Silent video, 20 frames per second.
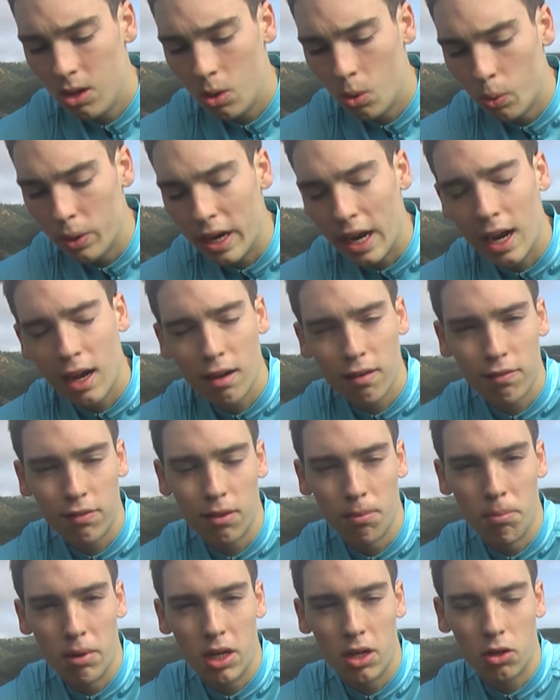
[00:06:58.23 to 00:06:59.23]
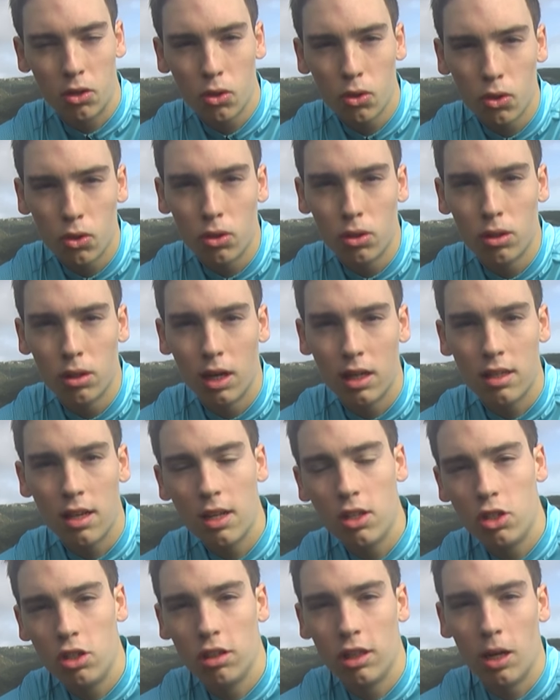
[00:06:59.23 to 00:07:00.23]
we have the medical
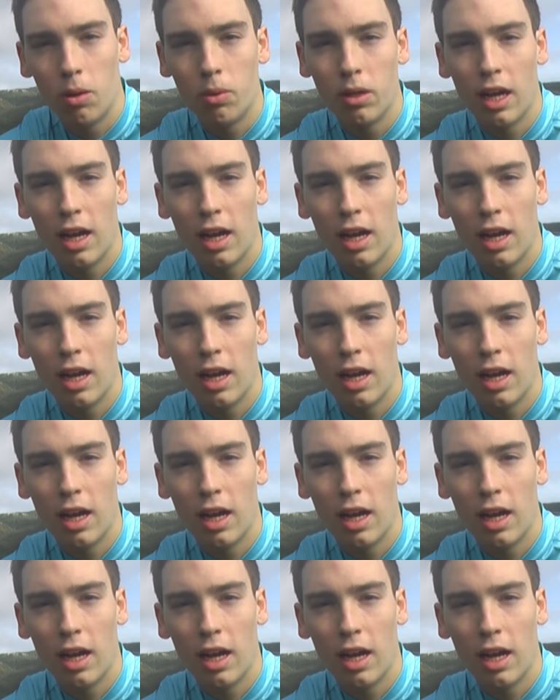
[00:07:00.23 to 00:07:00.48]
attention that we